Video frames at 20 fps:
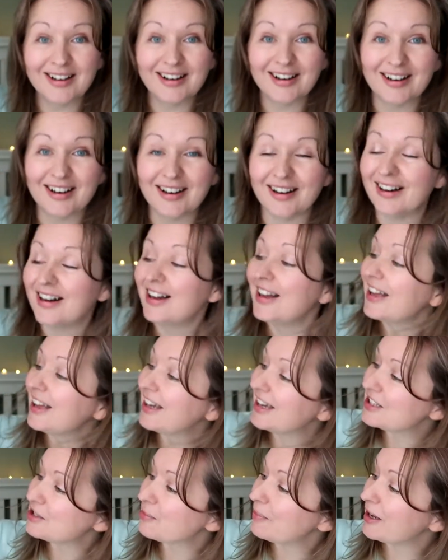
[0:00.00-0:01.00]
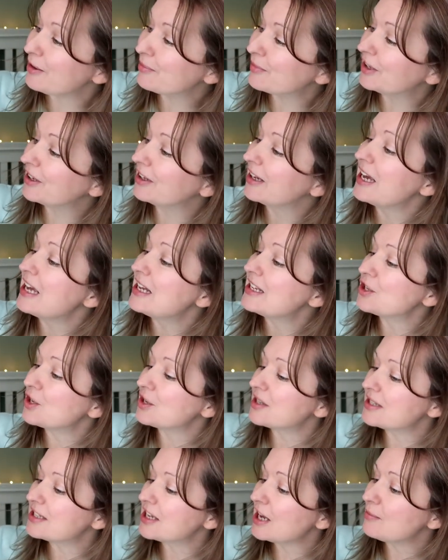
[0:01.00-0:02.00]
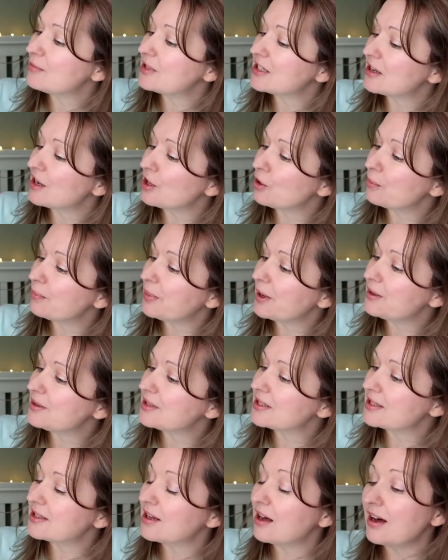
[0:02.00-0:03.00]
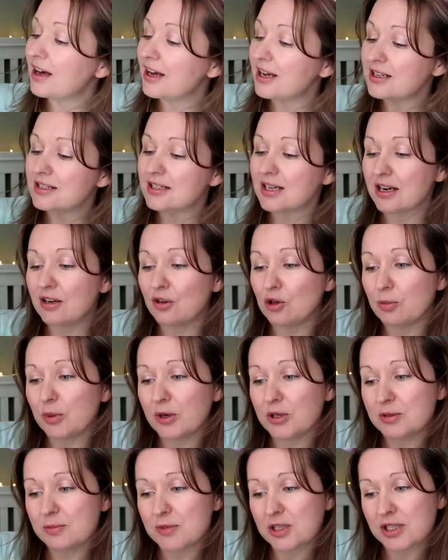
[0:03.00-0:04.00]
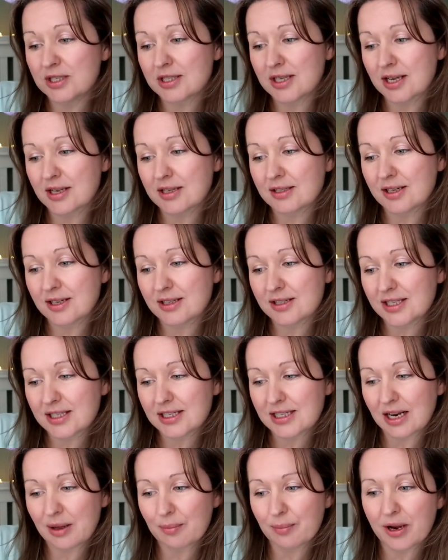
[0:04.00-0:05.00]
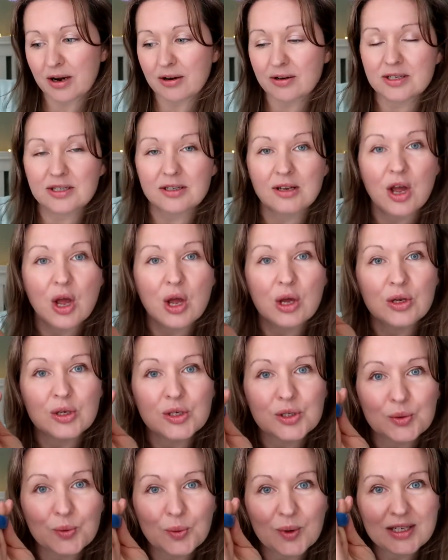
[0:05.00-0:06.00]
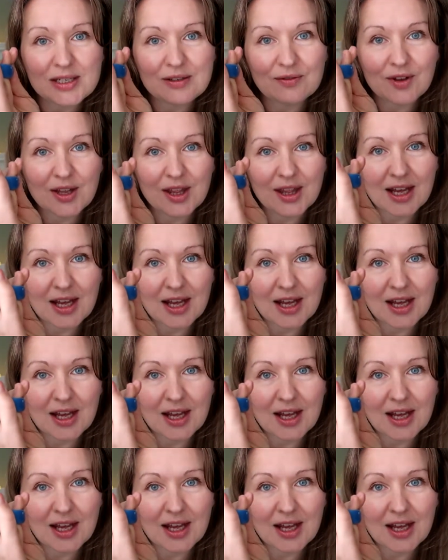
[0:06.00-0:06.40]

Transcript: It is a big mug. It's got the same design on both sides and on the bottom it just says Disneyland Paris 25th